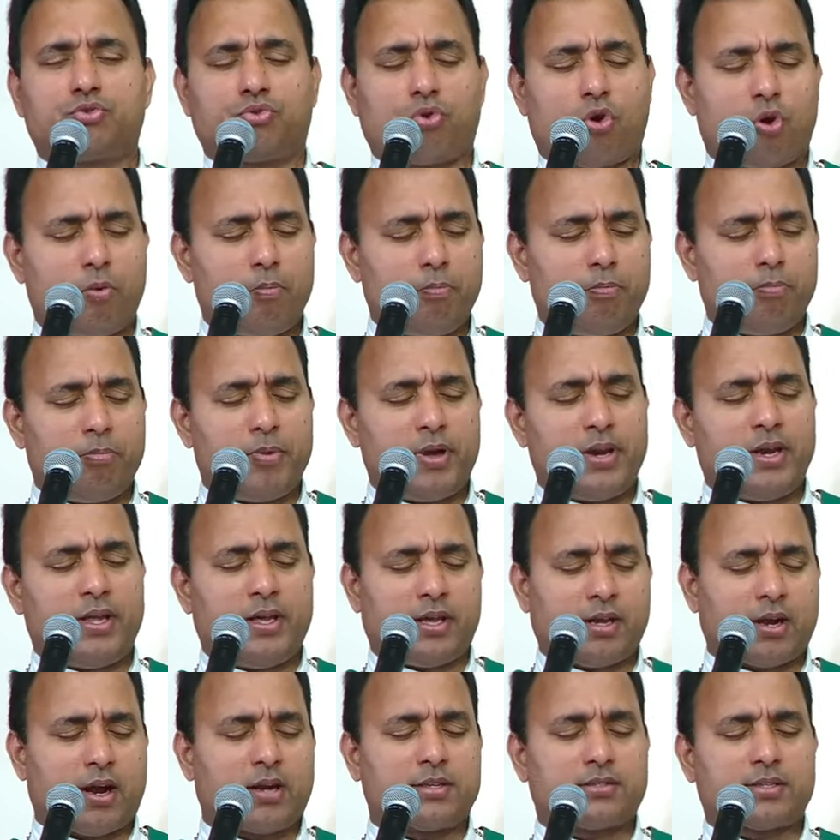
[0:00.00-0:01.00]
So
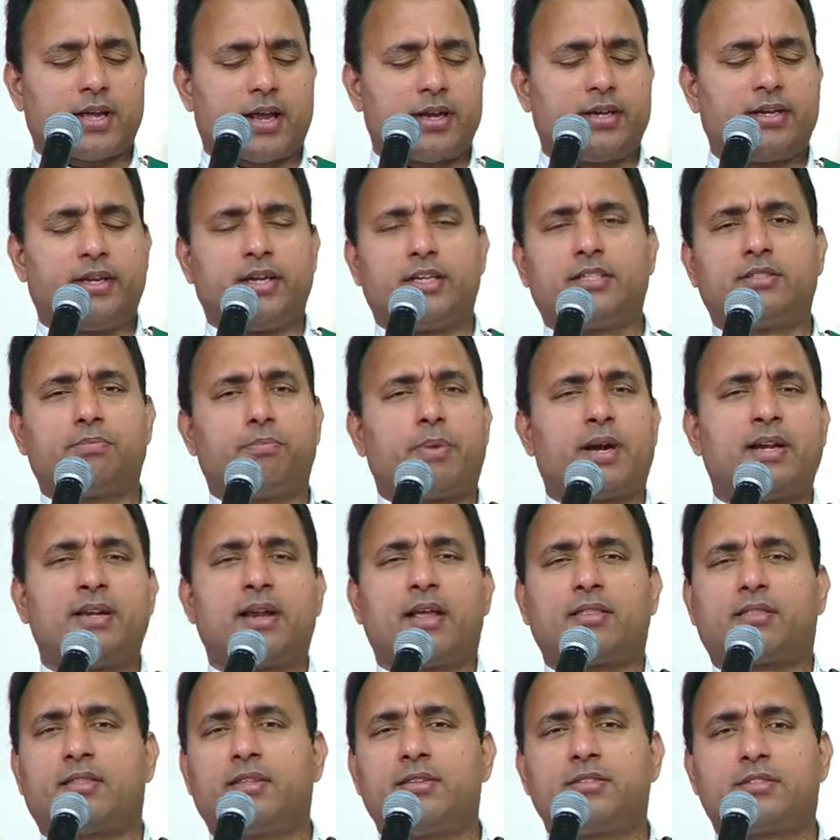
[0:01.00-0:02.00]
many cuts I did, but
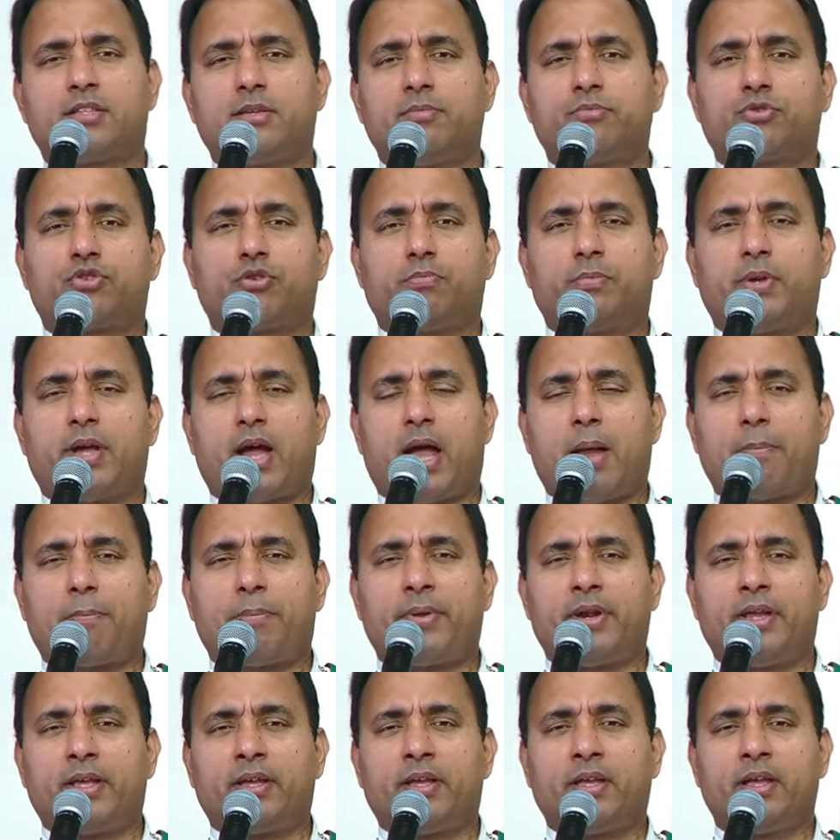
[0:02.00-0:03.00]
nothing seems to be
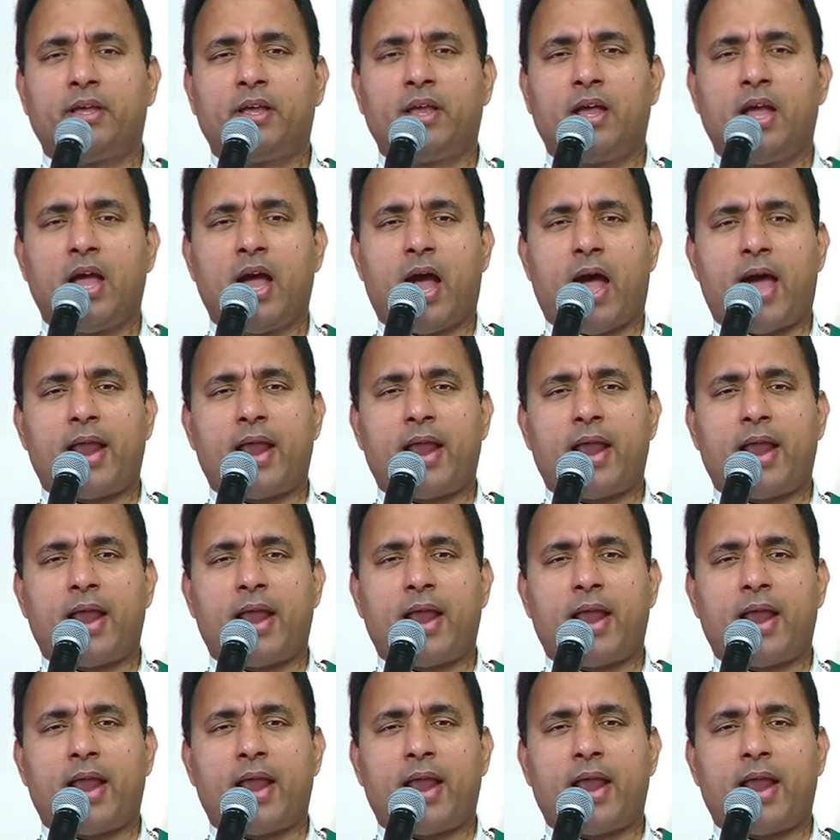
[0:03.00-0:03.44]
happening.